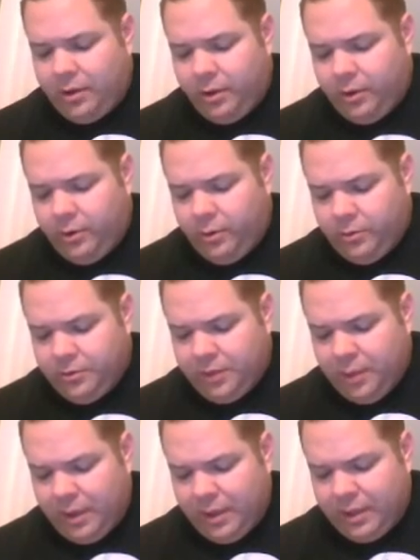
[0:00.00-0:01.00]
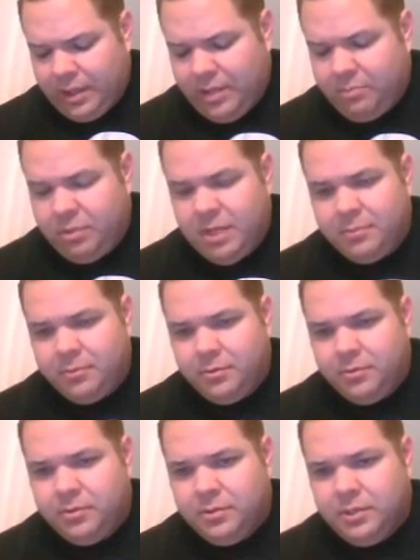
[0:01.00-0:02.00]
I know that way I can keep
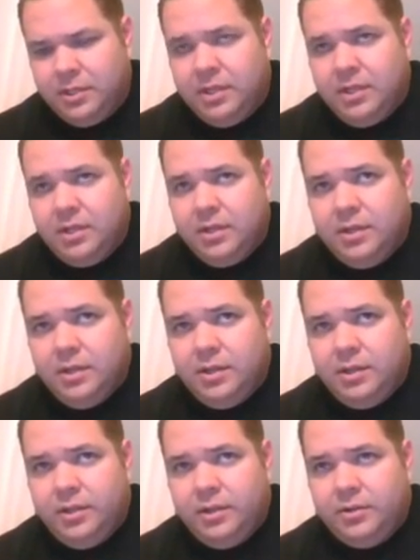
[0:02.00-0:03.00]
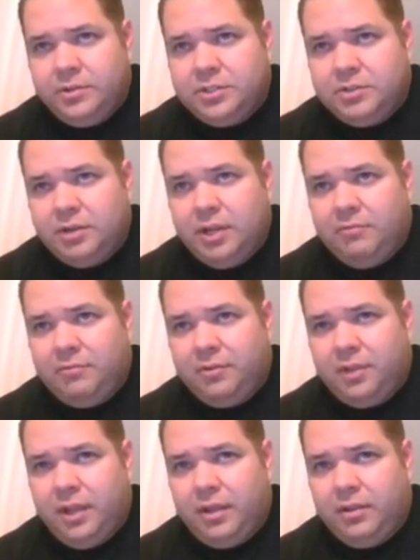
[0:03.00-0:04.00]
people, straight
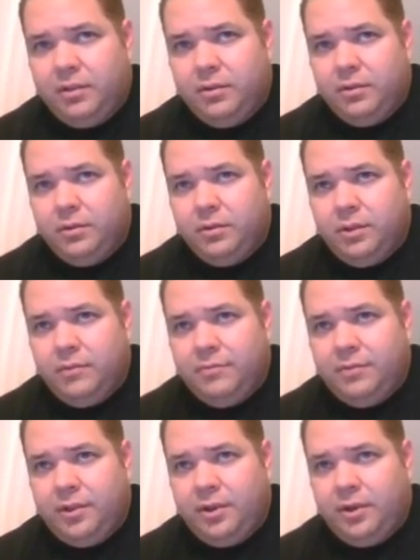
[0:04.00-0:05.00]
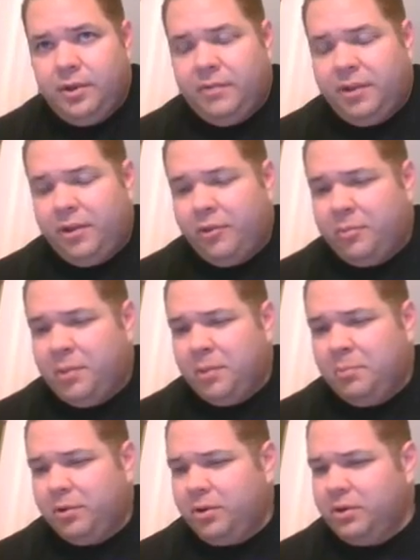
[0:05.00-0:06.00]
for like if I know them
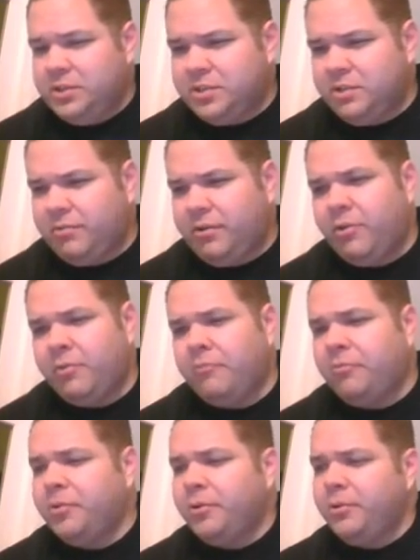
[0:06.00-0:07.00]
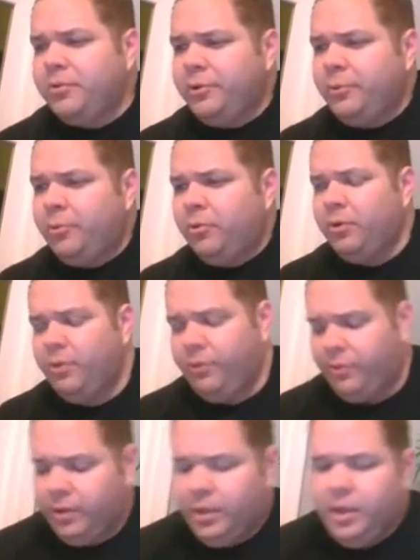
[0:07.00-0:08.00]
in person or if I know them from YouTube
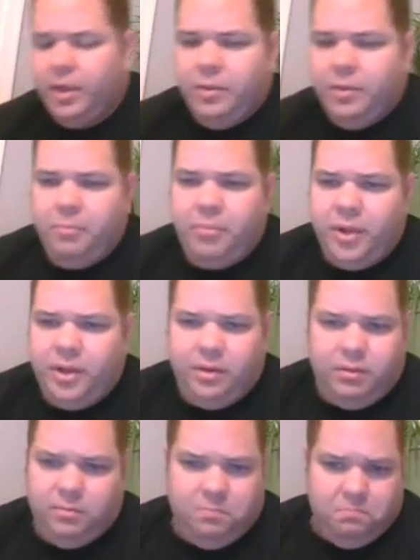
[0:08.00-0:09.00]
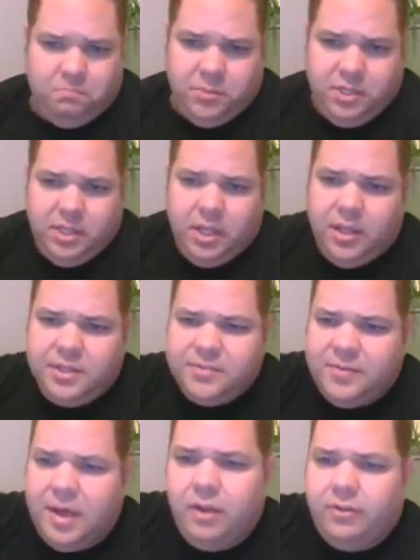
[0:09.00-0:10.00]
world. But yeah,
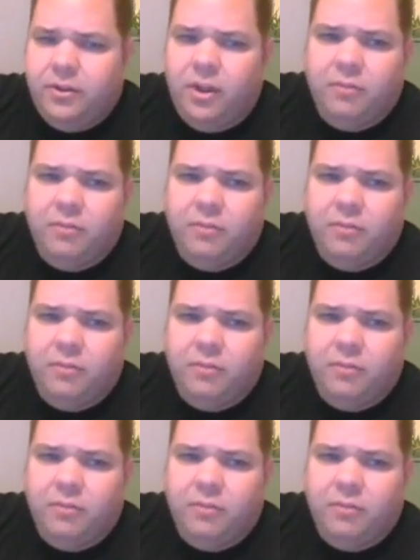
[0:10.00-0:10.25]
it's fine to